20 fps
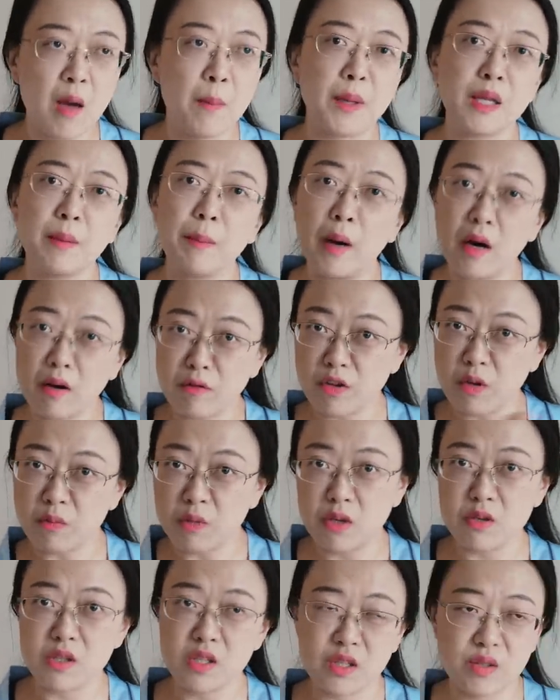But apart from
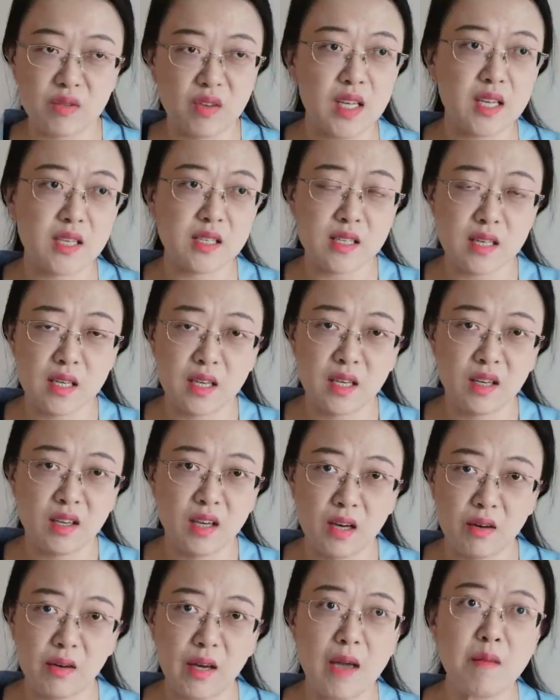those two things,
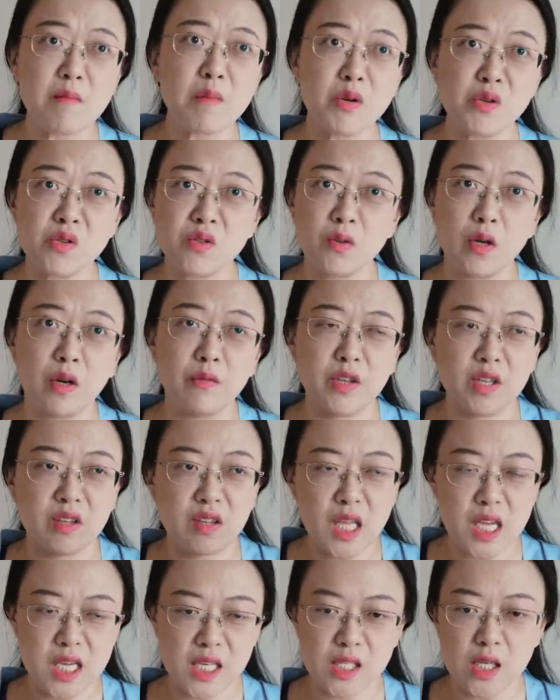okay, most of the
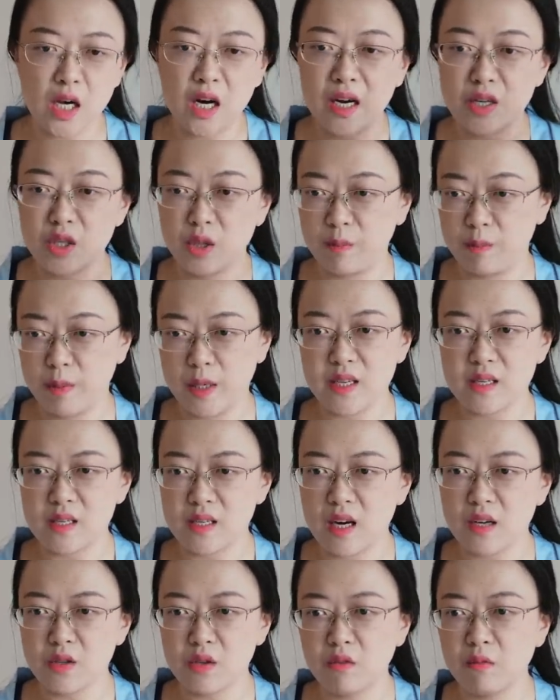things are actually
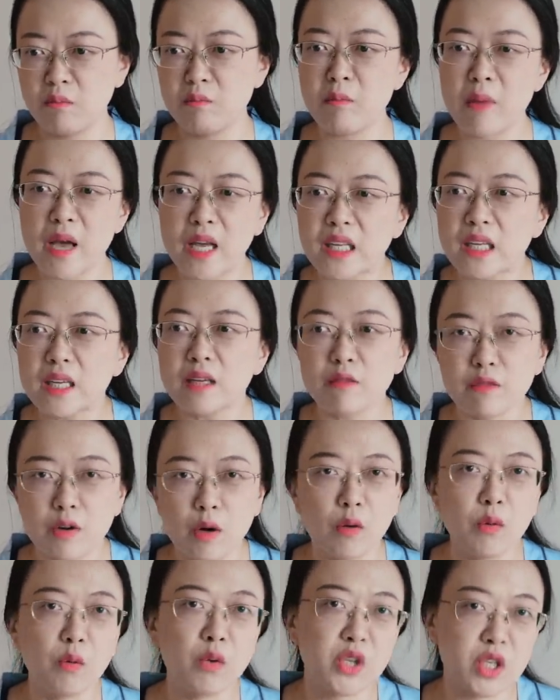based on some
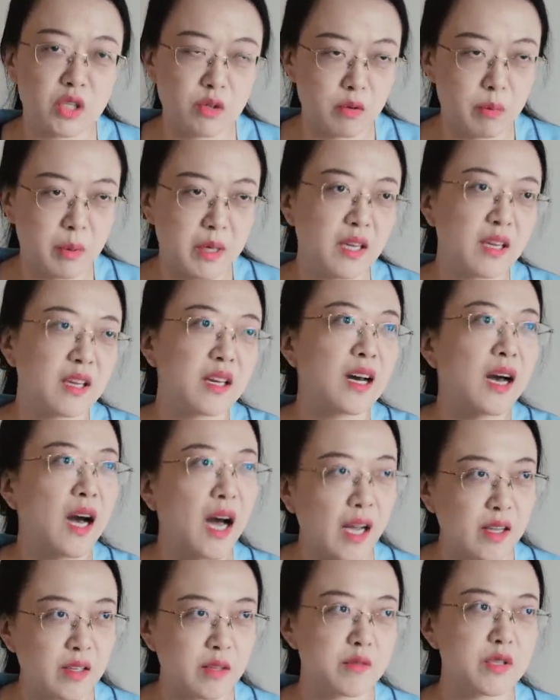medieval European
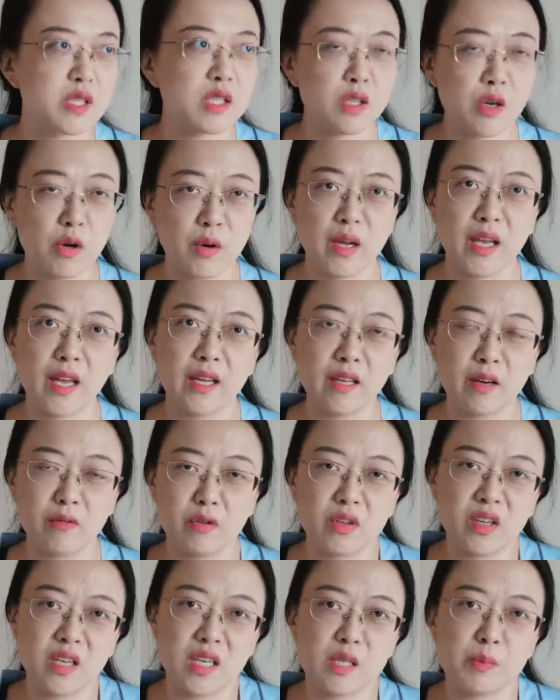kind of story, and
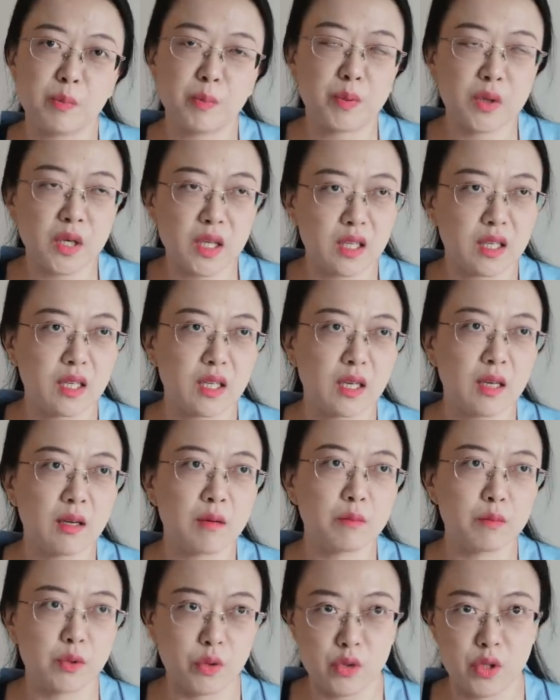everything is
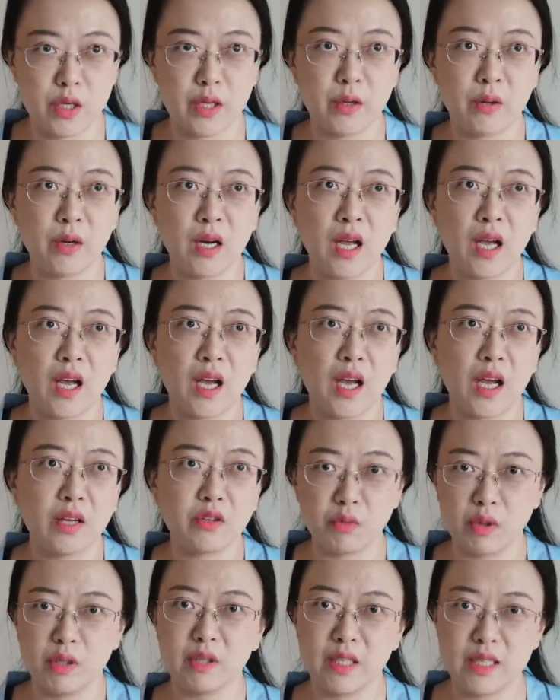pretty brutal
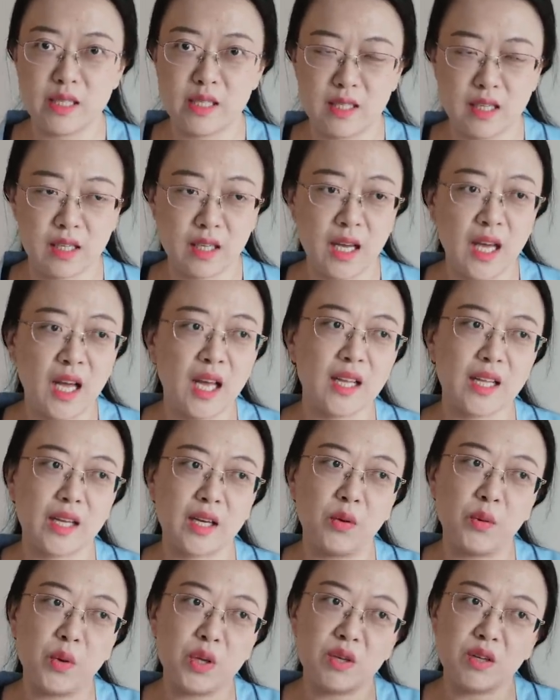and realistic.
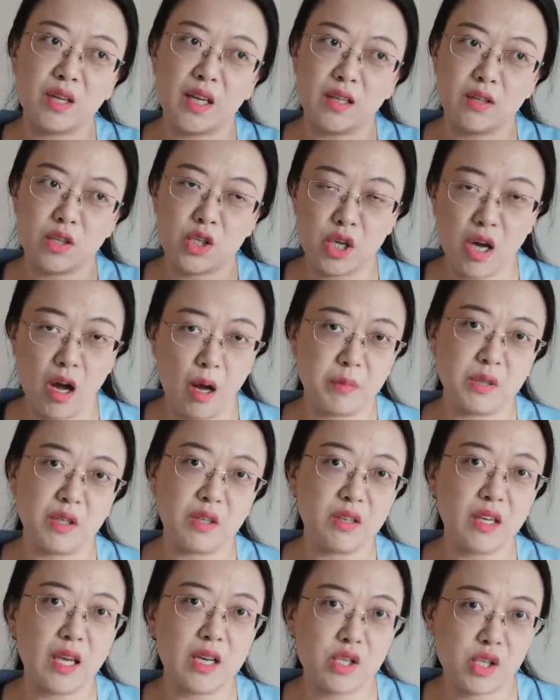Like when you get chopped,
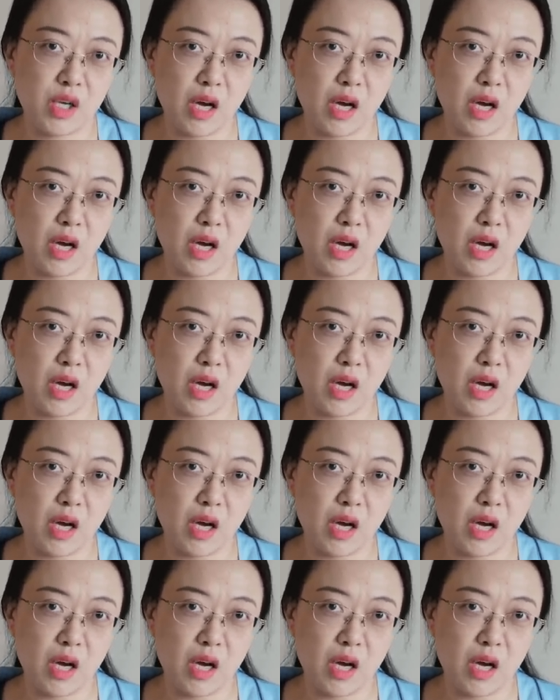you get